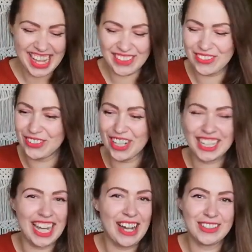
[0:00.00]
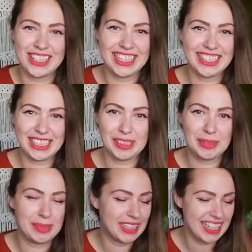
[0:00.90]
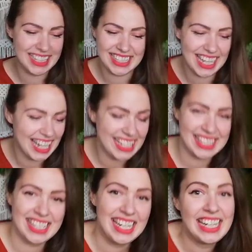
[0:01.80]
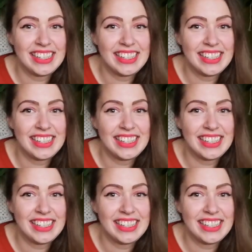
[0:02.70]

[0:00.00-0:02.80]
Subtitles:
and freak out a little bit, because guys,